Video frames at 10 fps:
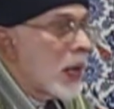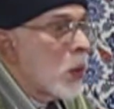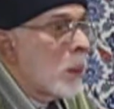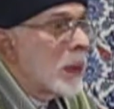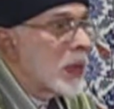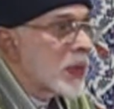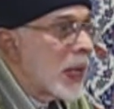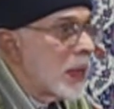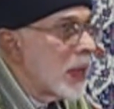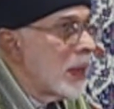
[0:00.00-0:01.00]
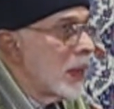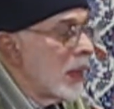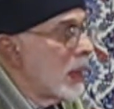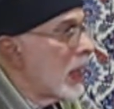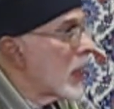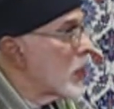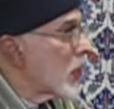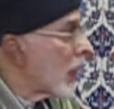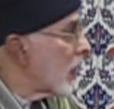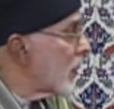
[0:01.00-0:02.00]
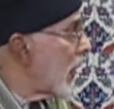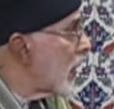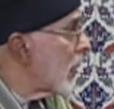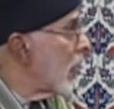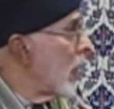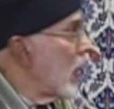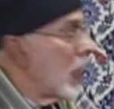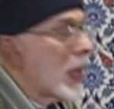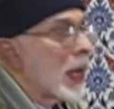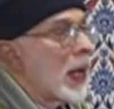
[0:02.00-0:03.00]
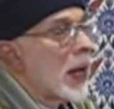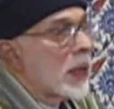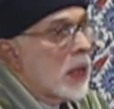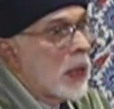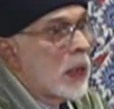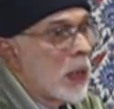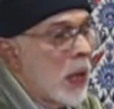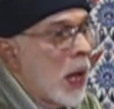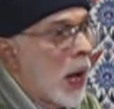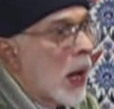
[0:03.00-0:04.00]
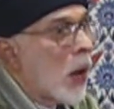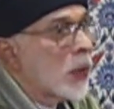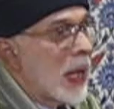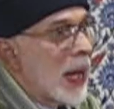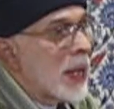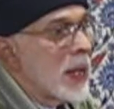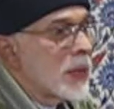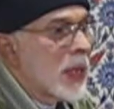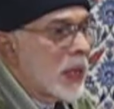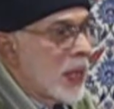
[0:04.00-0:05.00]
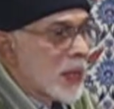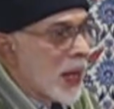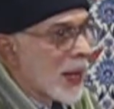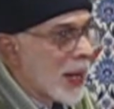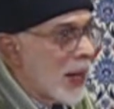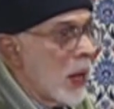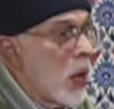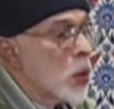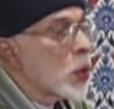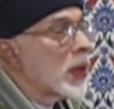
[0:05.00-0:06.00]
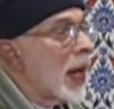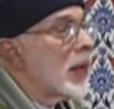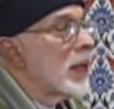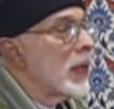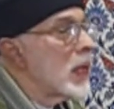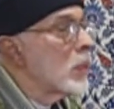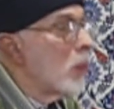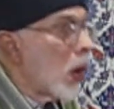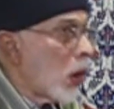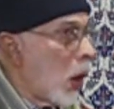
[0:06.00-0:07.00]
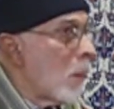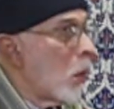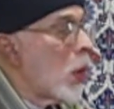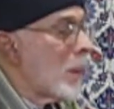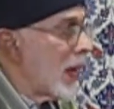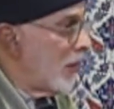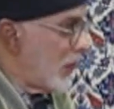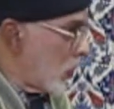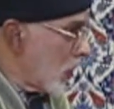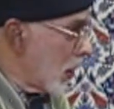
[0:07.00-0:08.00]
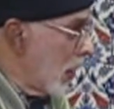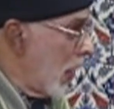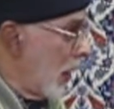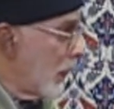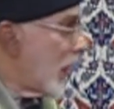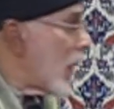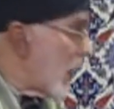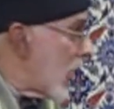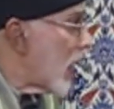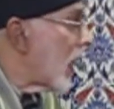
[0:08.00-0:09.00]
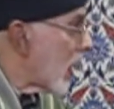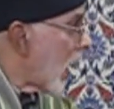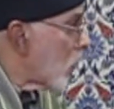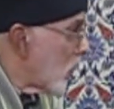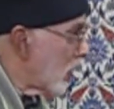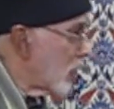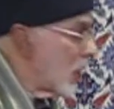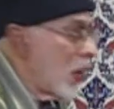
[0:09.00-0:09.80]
can open the center, he can shut the center, he can allow the lettings and things like that. So that is a lot more beneficial than renting it out.